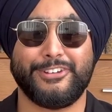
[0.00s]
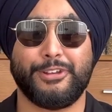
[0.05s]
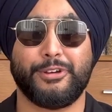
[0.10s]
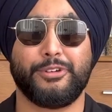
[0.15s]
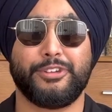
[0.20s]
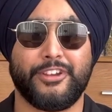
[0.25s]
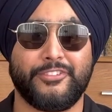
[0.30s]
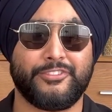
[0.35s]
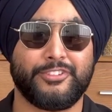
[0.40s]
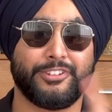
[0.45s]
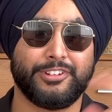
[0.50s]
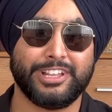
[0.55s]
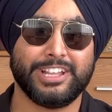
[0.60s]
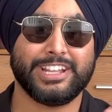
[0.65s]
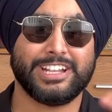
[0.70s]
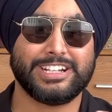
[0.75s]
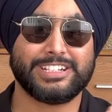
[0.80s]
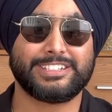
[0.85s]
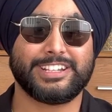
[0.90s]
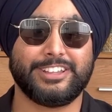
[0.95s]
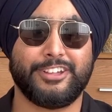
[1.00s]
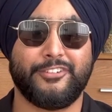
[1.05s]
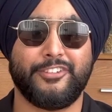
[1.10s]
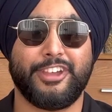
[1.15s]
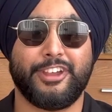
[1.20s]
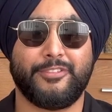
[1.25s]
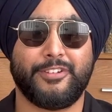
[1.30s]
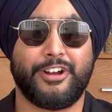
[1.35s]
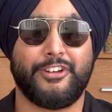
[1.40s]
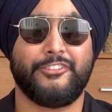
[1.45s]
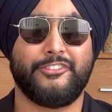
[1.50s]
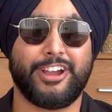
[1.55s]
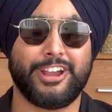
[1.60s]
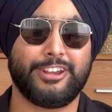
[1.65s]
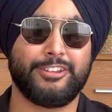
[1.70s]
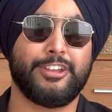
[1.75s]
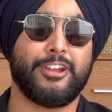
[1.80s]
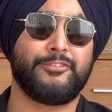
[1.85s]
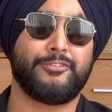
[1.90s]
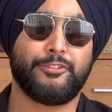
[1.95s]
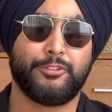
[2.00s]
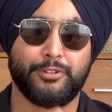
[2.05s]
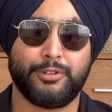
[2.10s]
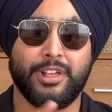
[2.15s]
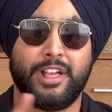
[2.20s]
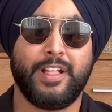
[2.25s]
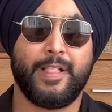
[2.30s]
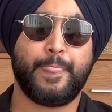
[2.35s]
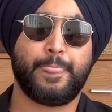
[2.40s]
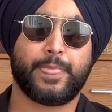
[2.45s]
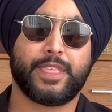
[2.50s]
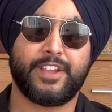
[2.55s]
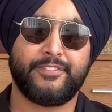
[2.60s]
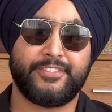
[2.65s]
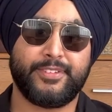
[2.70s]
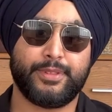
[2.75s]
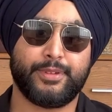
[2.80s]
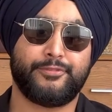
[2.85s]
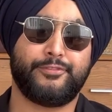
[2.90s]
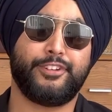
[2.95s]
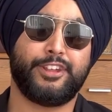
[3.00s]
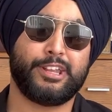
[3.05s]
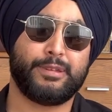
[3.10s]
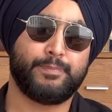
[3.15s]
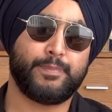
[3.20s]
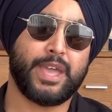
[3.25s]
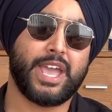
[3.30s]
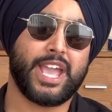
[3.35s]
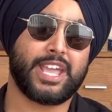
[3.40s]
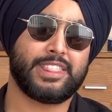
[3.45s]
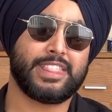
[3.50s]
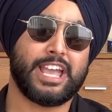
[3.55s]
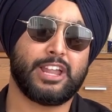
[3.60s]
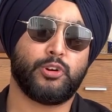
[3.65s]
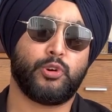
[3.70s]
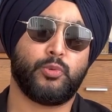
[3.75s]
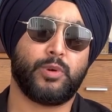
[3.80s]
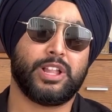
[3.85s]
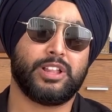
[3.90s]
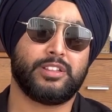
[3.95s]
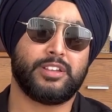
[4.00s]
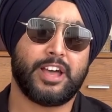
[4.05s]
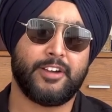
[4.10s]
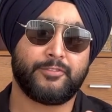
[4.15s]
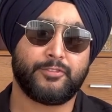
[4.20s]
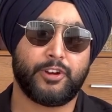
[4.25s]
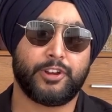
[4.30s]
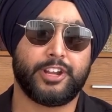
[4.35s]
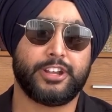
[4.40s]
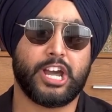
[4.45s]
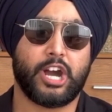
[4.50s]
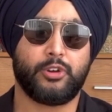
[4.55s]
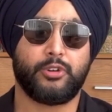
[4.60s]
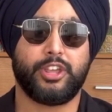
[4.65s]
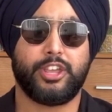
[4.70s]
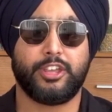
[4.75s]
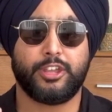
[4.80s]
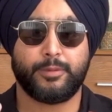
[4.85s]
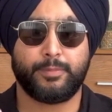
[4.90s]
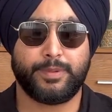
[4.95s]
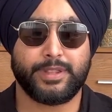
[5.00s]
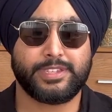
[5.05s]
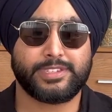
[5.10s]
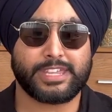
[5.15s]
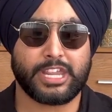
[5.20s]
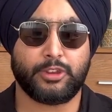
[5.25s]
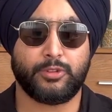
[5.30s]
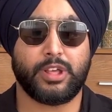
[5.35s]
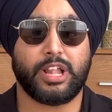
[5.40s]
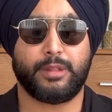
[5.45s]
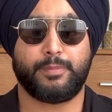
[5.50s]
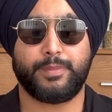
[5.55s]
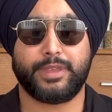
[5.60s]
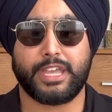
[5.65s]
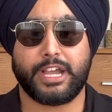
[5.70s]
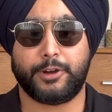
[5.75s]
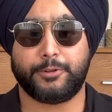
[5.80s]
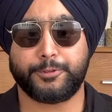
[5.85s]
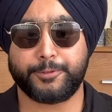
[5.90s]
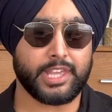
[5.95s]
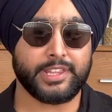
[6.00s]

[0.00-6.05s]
No, you have to, it's the other way around, right? You have to give them the feedback that, oh well, I've got a doubt here, please can you help me out?